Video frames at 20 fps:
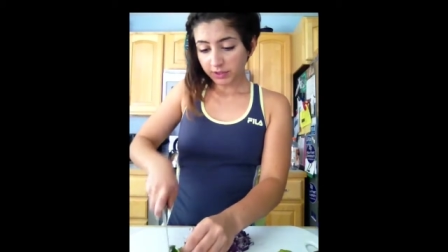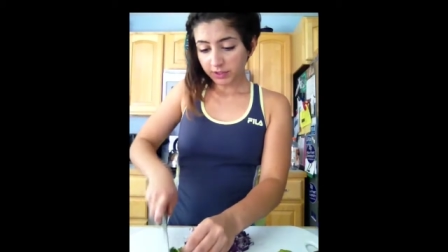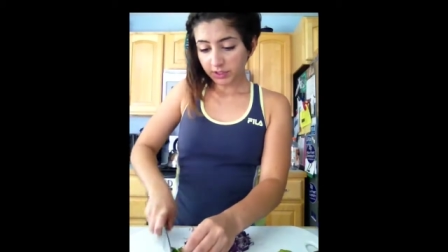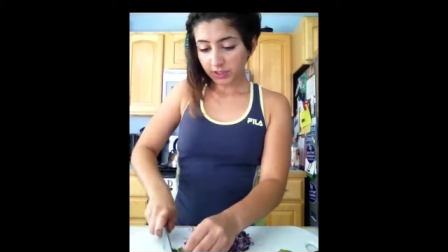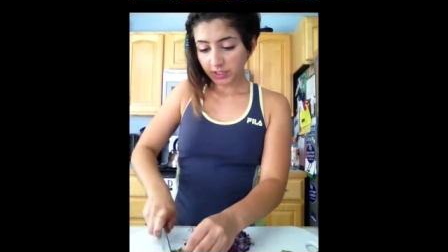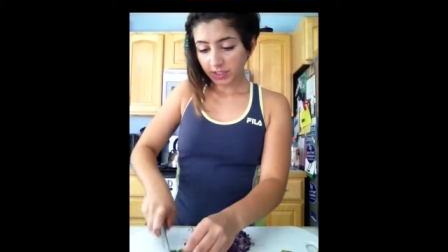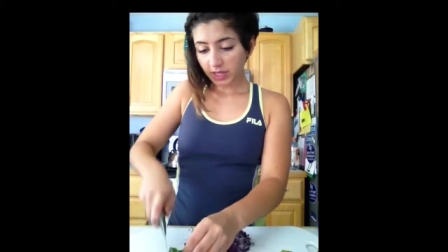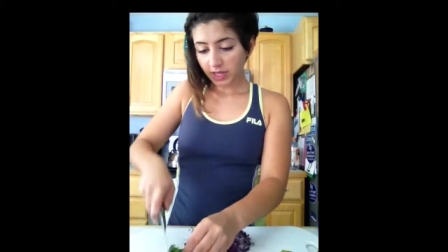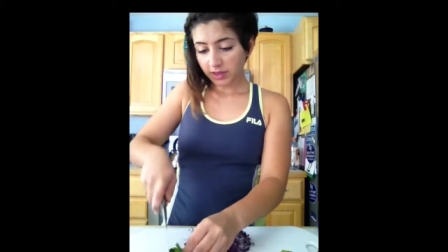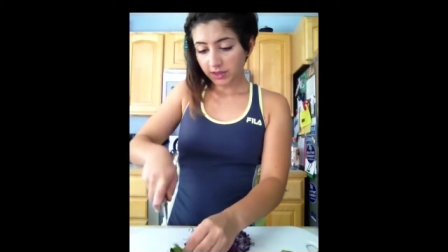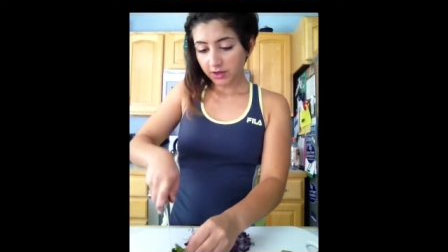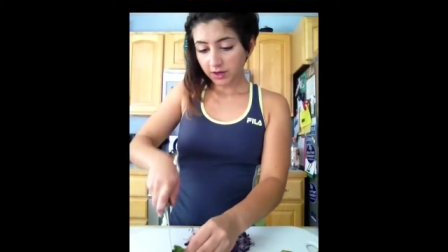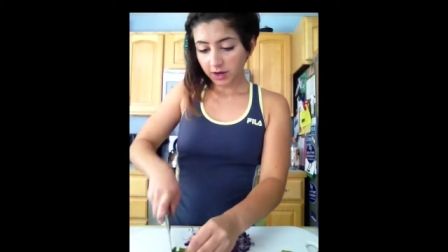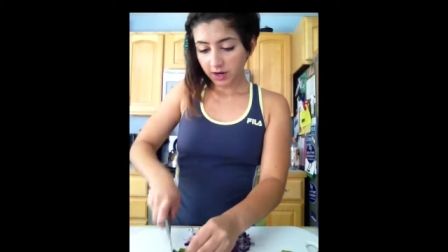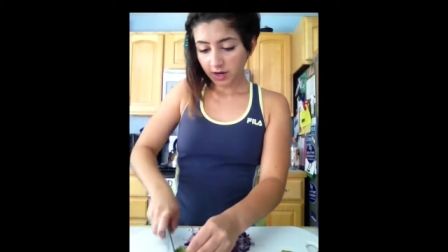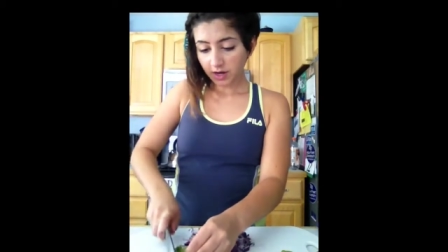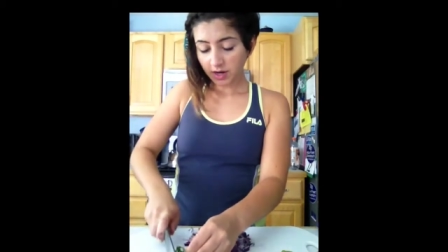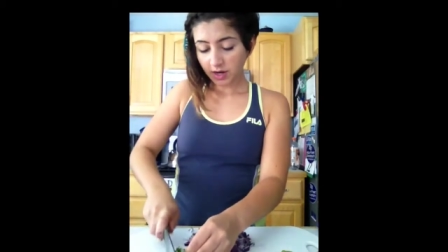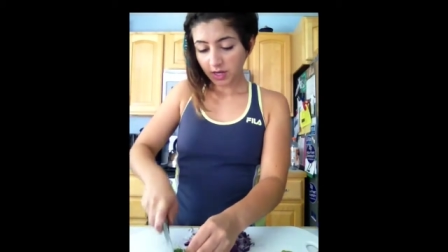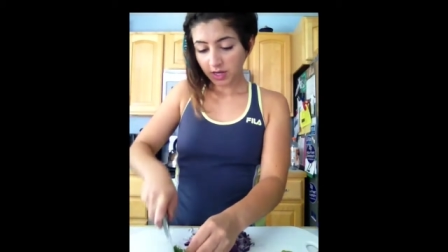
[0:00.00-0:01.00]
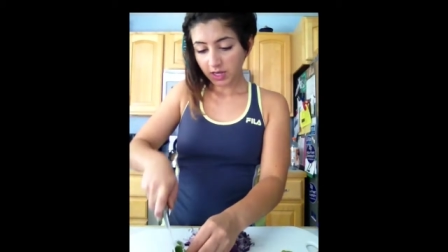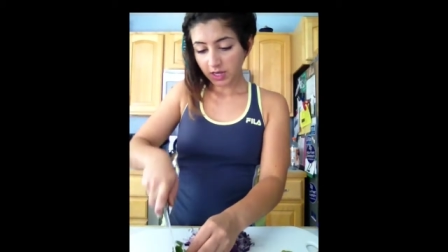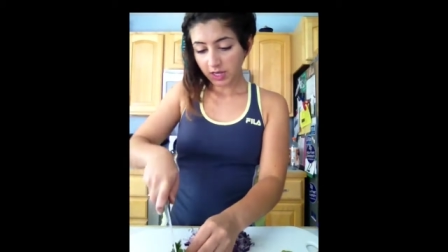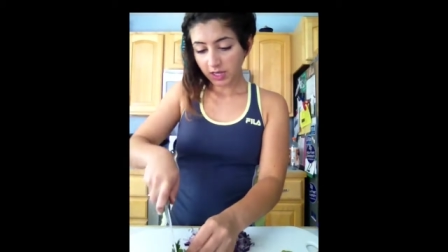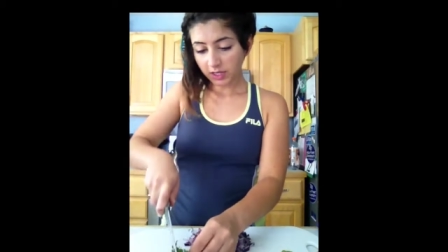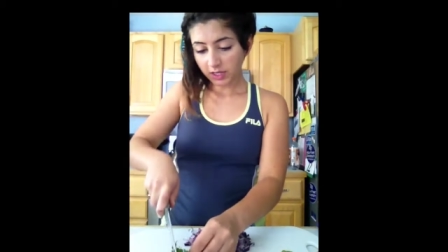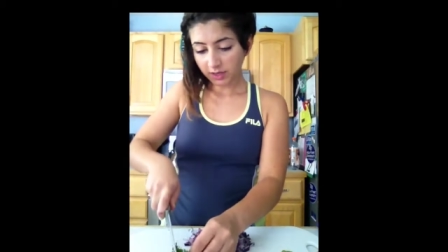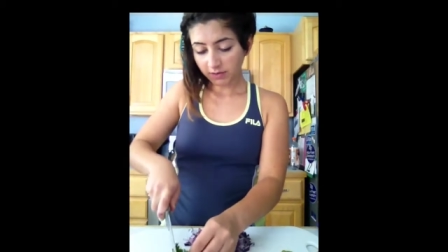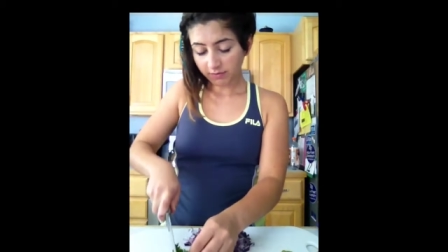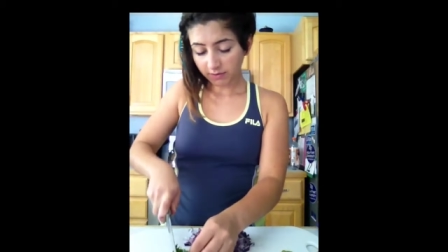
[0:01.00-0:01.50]
it together,
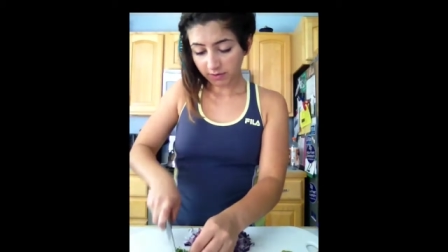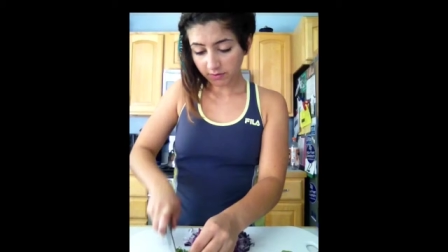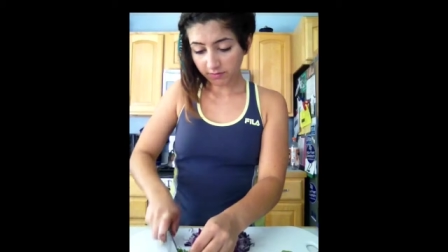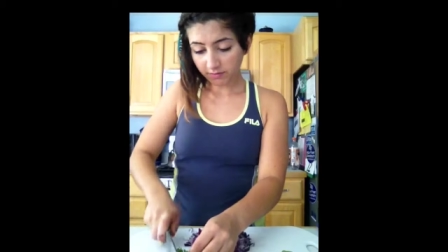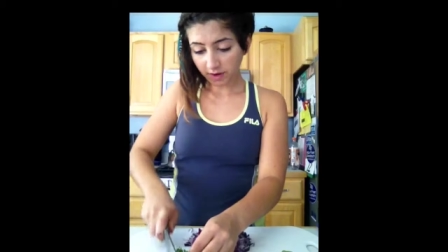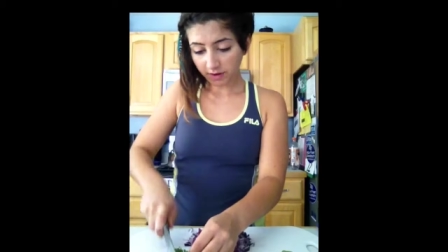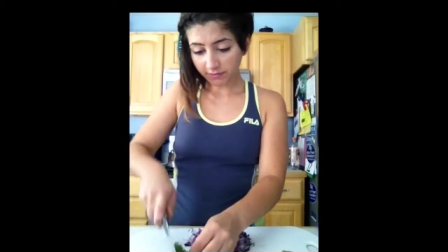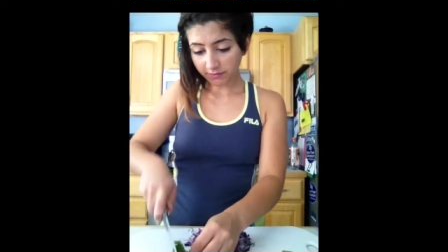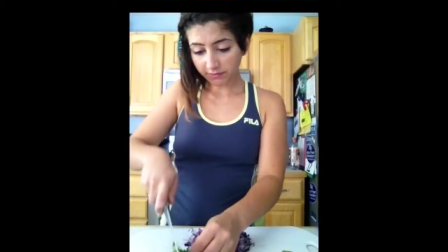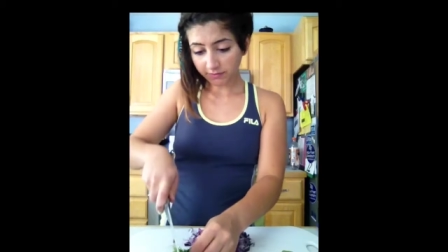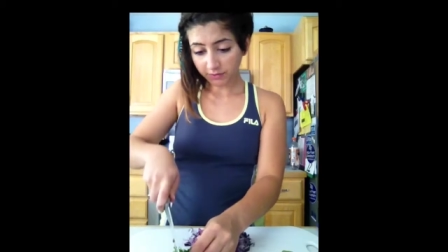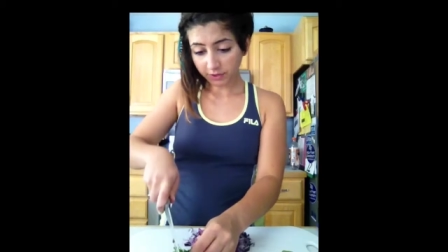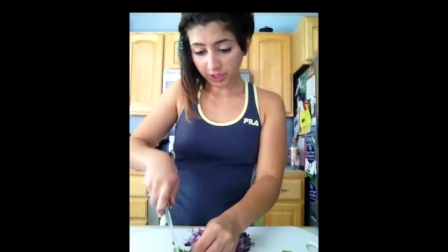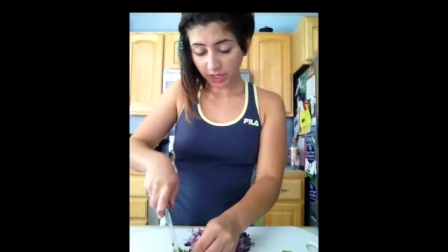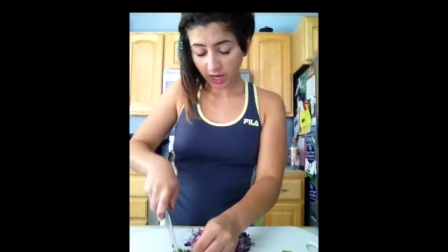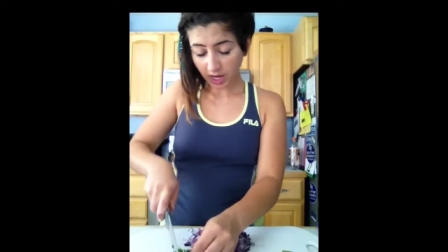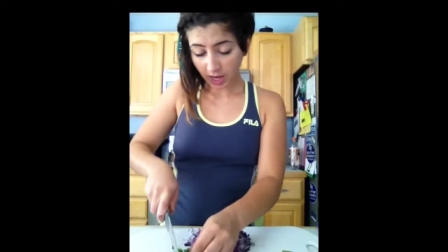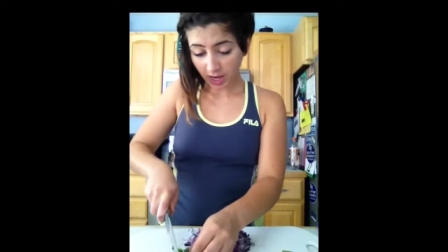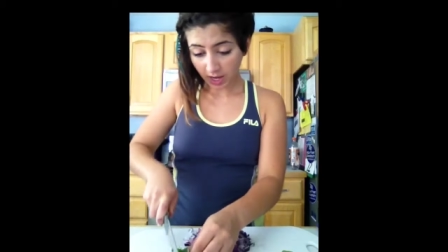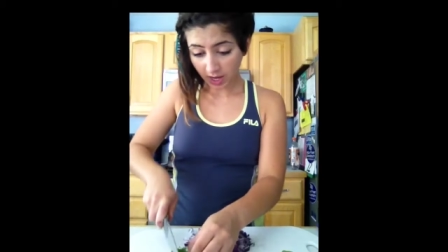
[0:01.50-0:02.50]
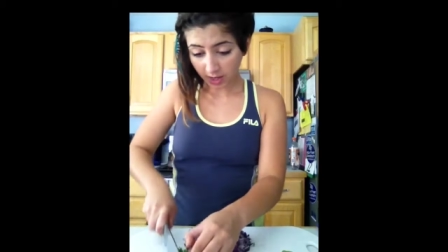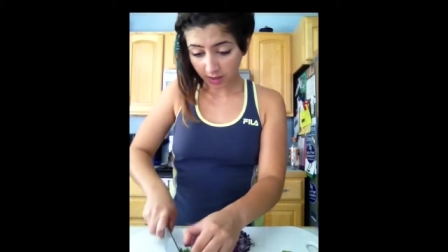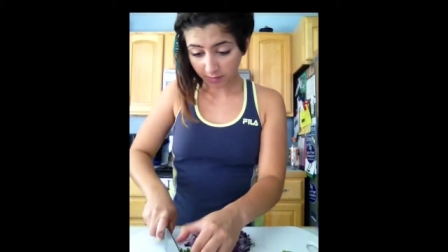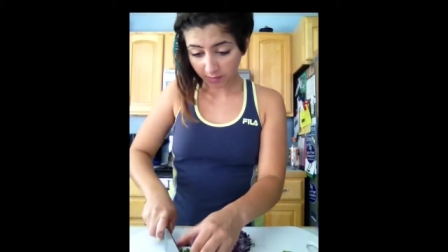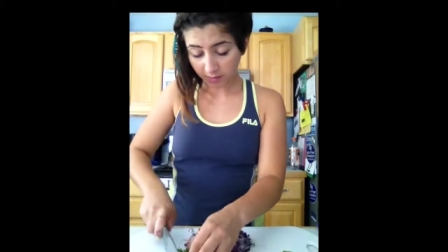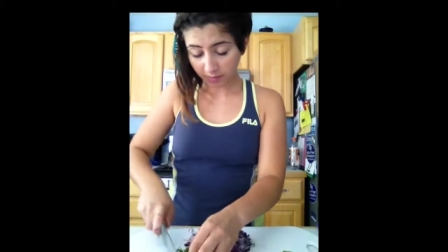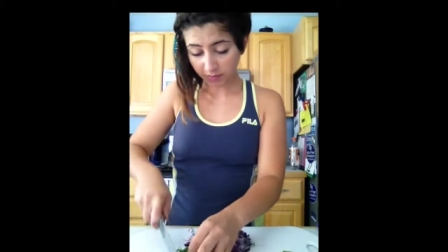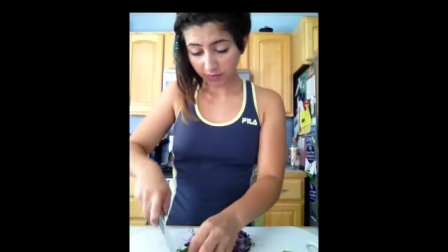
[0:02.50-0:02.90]
give it a rough chop.